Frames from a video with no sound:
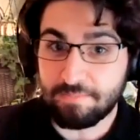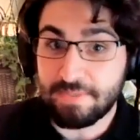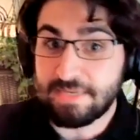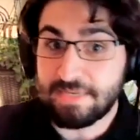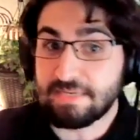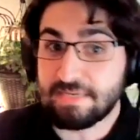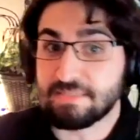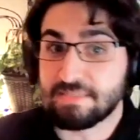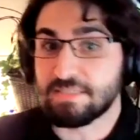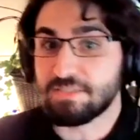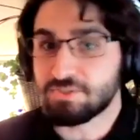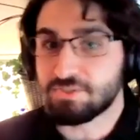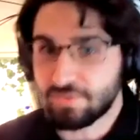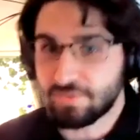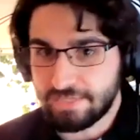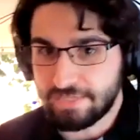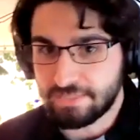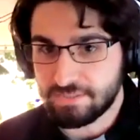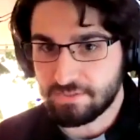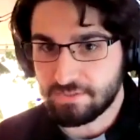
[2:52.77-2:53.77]
PET
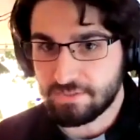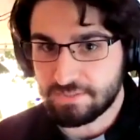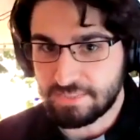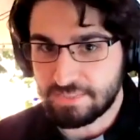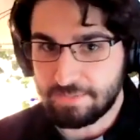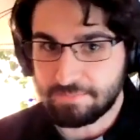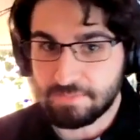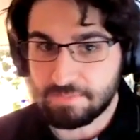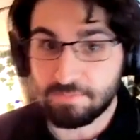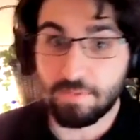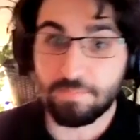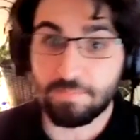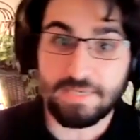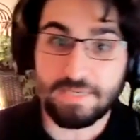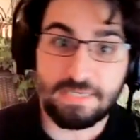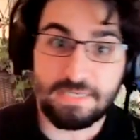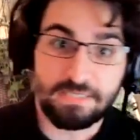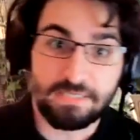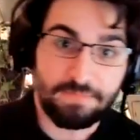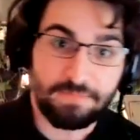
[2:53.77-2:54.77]
trays are accepted, but
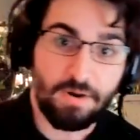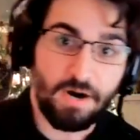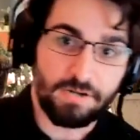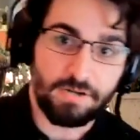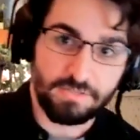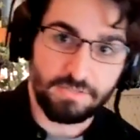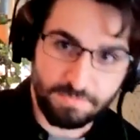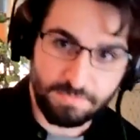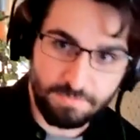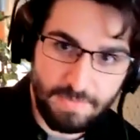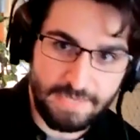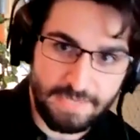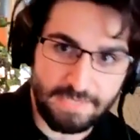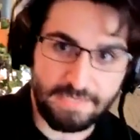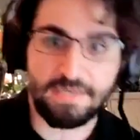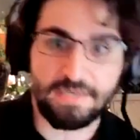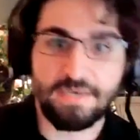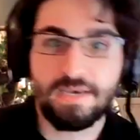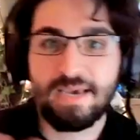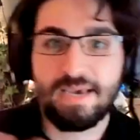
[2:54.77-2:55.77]
PET bottles might.